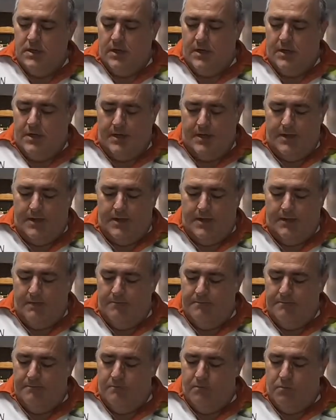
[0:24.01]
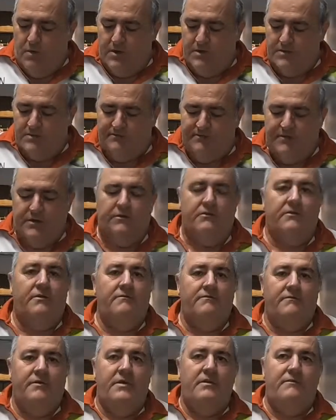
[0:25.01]
One is a
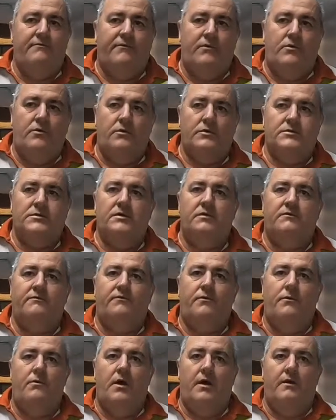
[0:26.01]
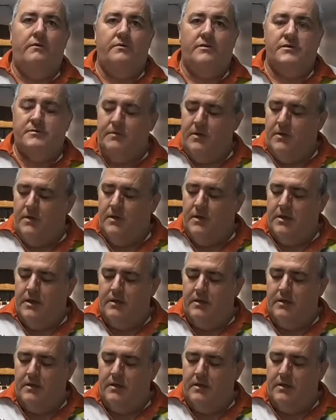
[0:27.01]
Victory V Force in a 400 spine,